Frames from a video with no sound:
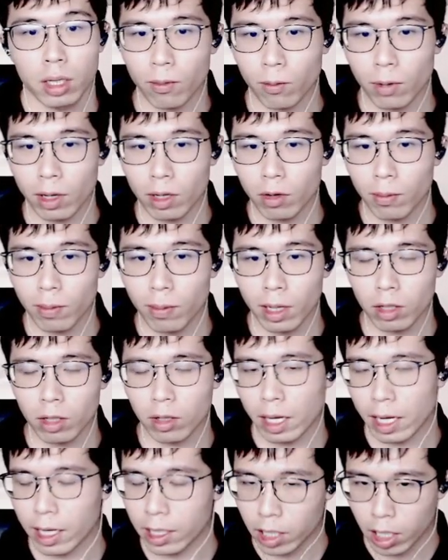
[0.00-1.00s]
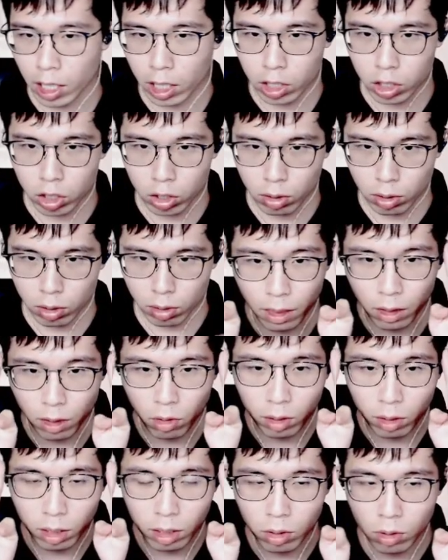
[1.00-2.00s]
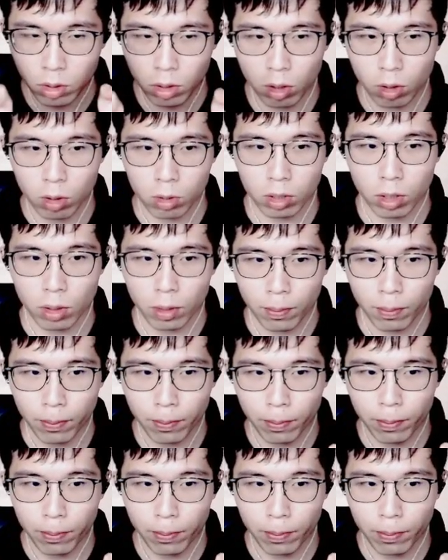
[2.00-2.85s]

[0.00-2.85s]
When you play the attach, you need to know the